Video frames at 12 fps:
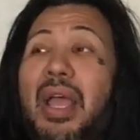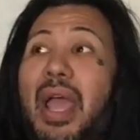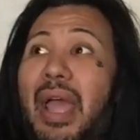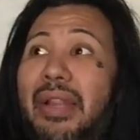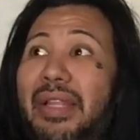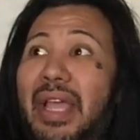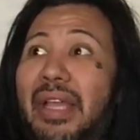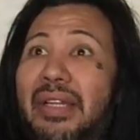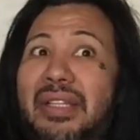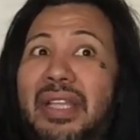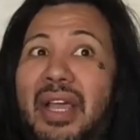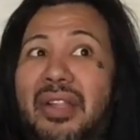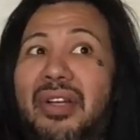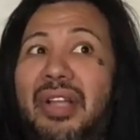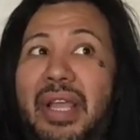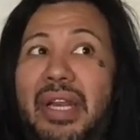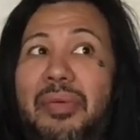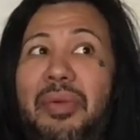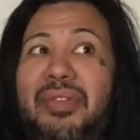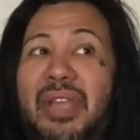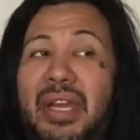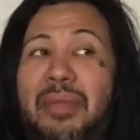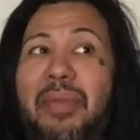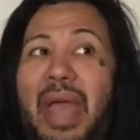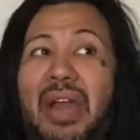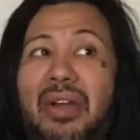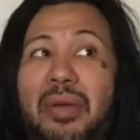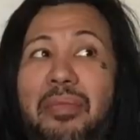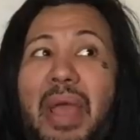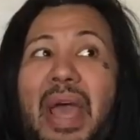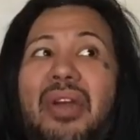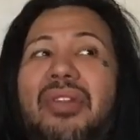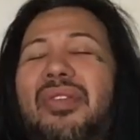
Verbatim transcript: And then the other lady was getting madder and madder.